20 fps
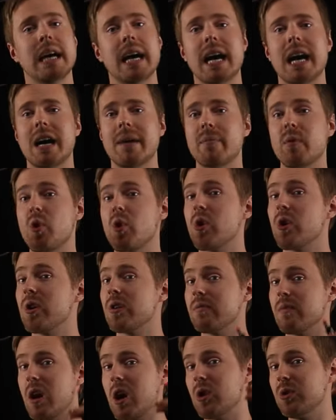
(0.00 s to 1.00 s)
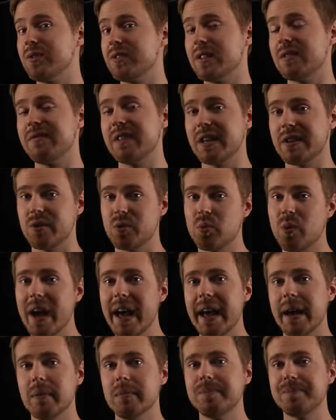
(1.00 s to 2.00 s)
or hosted via the
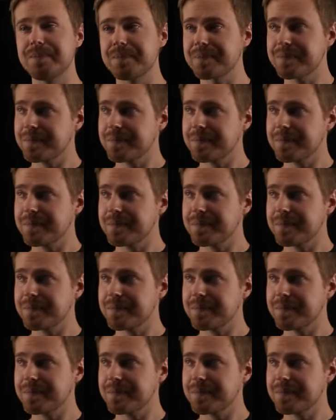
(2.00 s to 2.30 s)
web